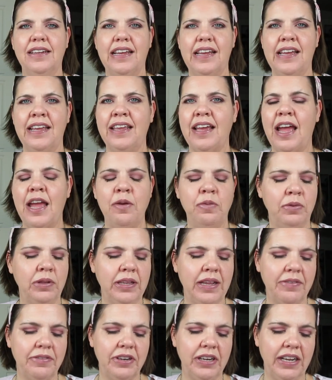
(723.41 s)
I, I will
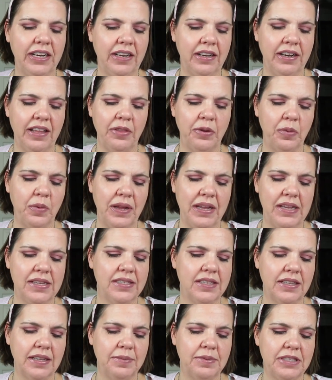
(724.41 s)
never get another
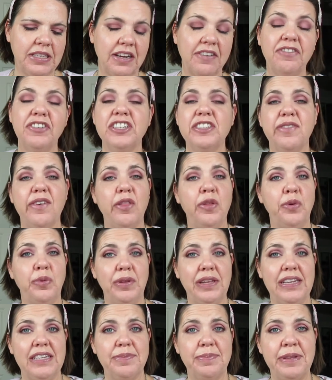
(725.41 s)
YSL lipstick. First of all, they're
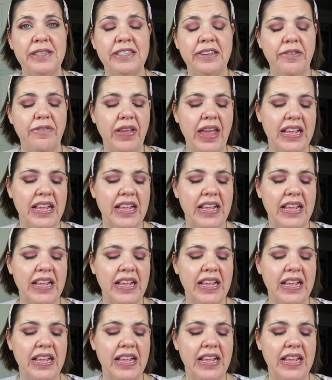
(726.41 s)
really expensive.